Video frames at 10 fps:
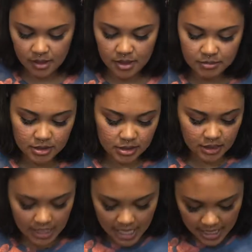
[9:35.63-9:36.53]
Just
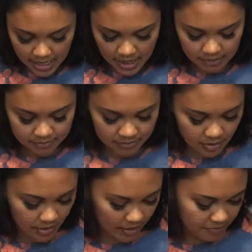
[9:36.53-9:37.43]
gonna,
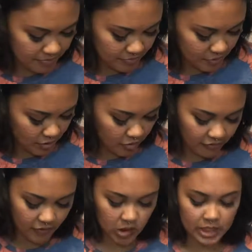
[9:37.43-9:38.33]
okay, they're all
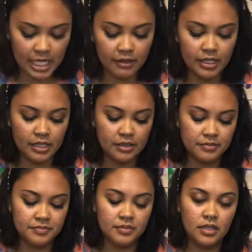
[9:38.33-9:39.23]
falling out here.
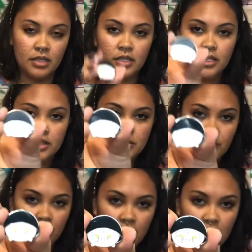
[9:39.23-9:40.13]
So
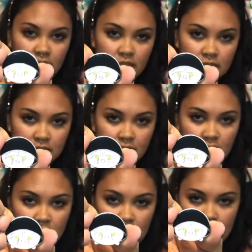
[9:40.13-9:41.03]
we've got this
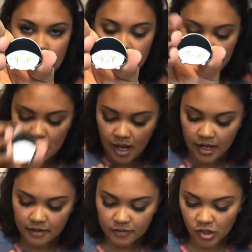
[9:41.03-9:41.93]
guy. I
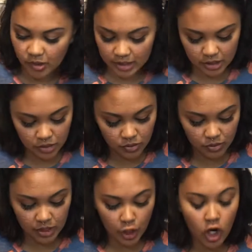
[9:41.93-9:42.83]
have no idea who
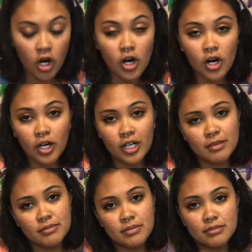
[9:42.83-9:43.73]
they are.
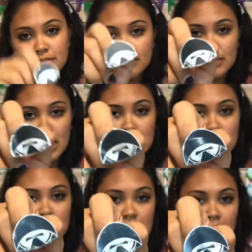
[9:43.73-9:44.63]
I'm not
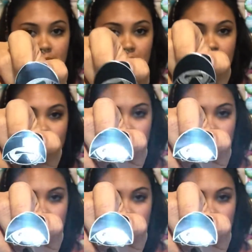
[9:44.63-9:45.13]
gonna lie.